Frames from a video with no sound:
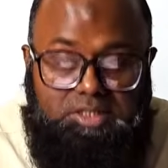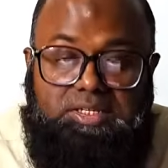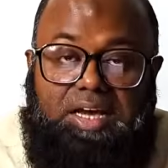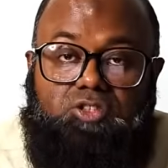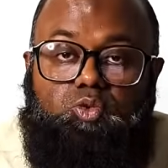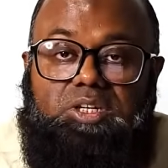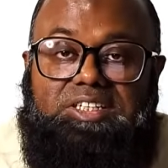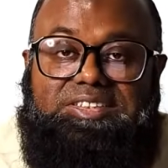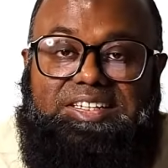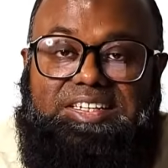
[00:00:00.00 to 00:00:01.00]
is
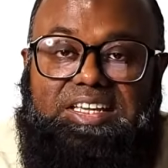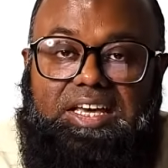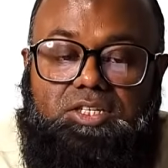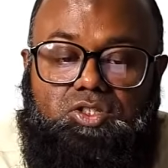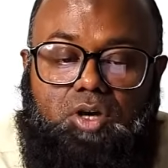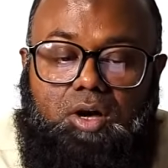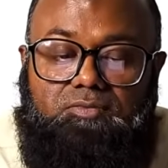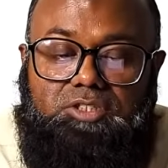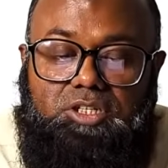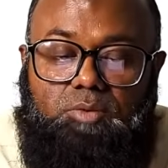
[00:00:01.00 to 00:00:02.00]
actually ddx
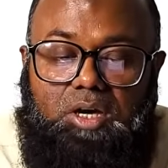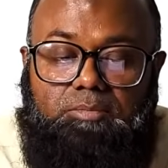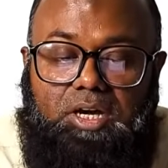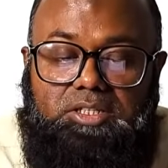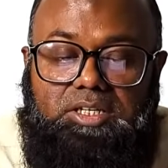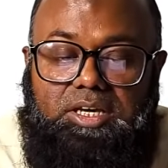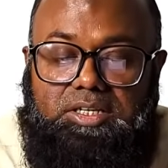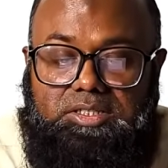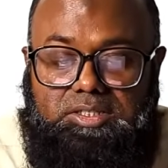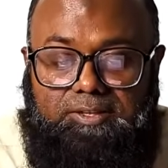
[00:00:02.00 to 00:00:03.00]
of dy by
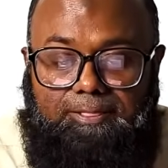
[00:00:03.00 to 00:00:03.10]
dx.